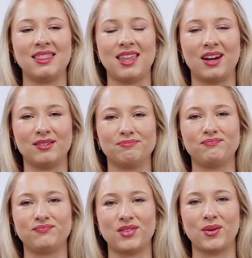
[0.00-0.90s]
there,
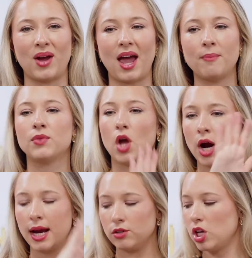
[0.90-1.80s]
okay? All
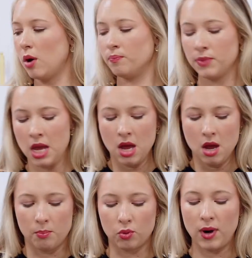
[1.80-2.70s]
right, so
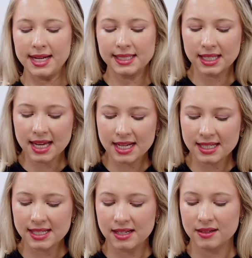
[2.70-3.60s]

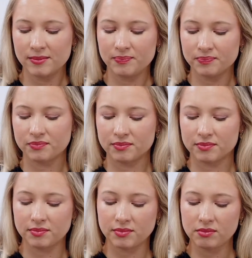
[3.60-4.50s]
bracelets.
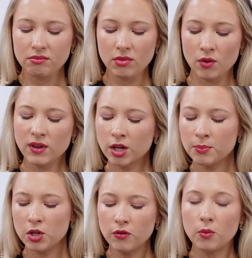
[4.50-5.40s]
We've got our
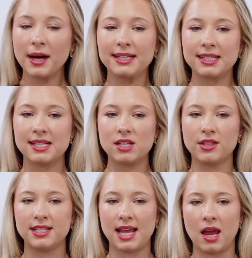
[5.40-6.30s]
beautiful bracelets still
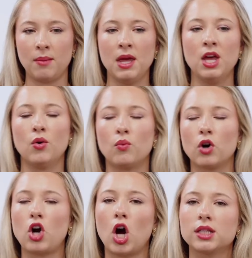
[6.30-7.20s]
the same.
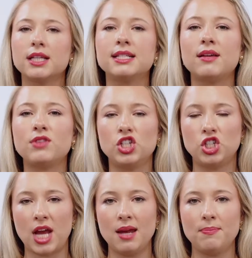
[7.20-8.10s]
Regardless of the
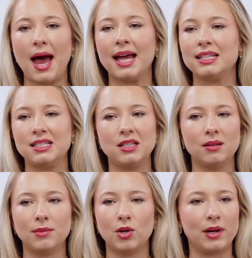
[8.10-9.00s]
shape, I still
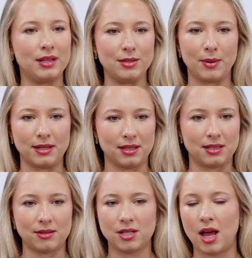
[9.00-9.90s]
am going to wear these
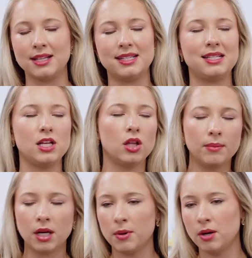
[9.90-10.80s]
bracelets. I still am
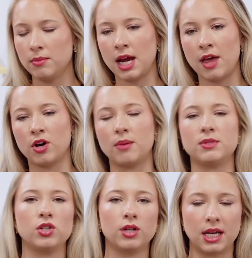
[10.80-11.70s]
going to put them together. I'm
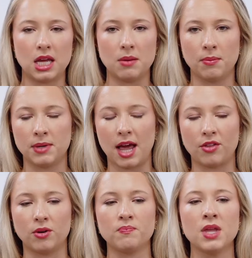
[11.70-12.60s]
still going to keep them
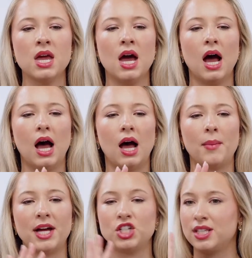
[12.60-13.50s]
together.
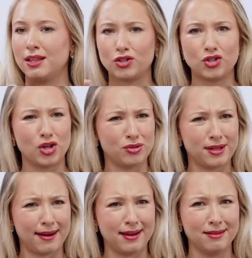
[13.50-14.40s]
I just think they're so
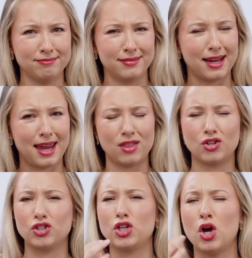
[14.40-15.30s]
stunning. Again,
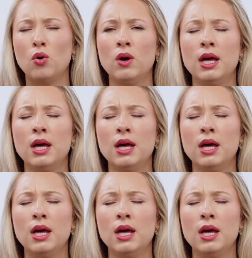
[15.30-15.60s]
they're so